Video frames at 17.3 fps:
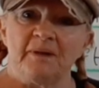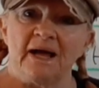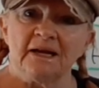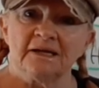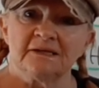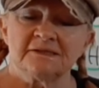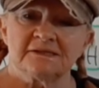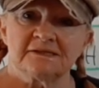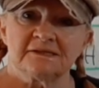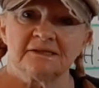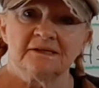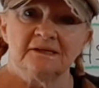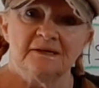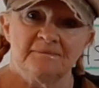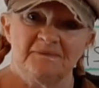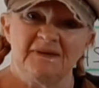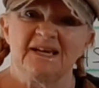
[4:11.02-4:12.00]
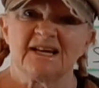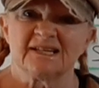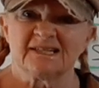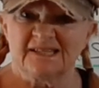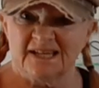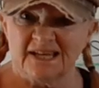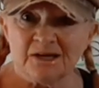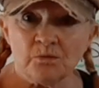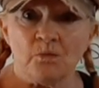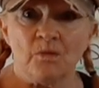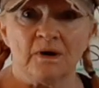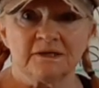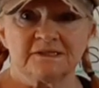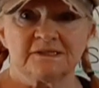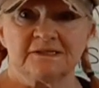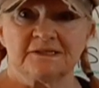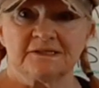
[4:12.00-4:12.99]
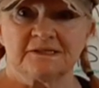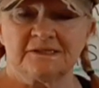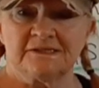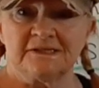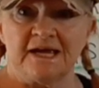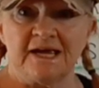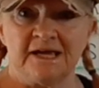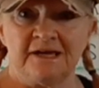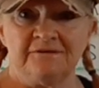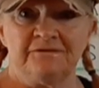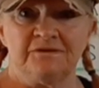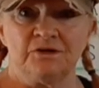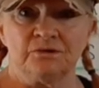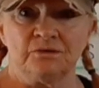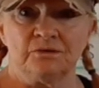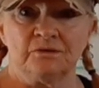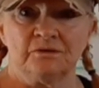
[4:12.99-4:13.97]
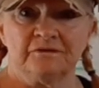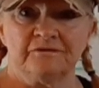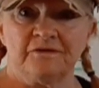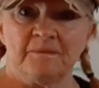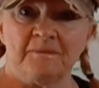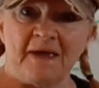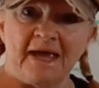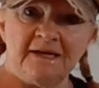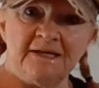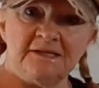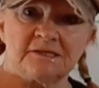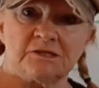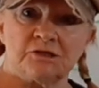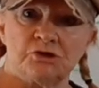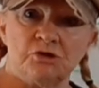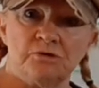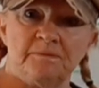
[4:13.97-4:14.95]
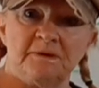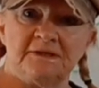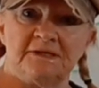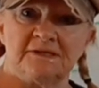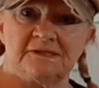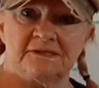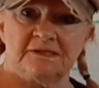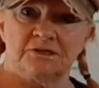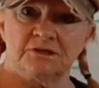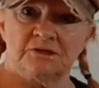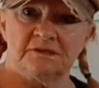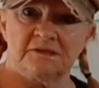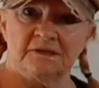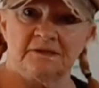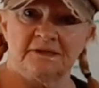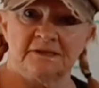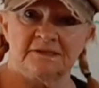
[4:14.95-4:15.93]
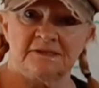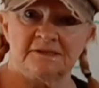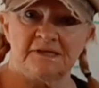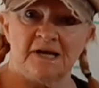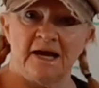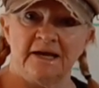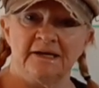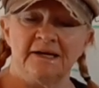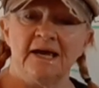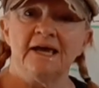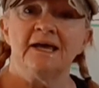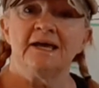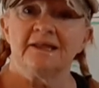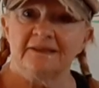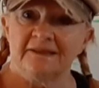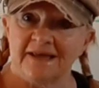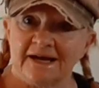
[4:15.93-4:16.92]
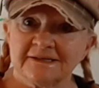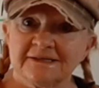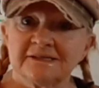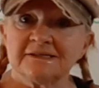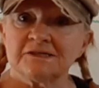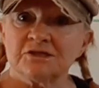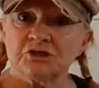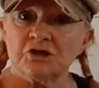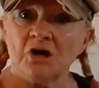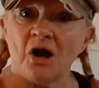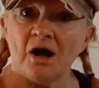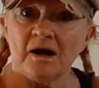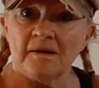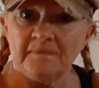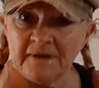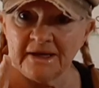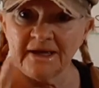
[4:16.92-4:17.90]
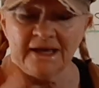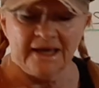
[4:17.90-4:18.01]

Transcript: balanced, because it wants to save you from any stupid decisions on this side. That's its job,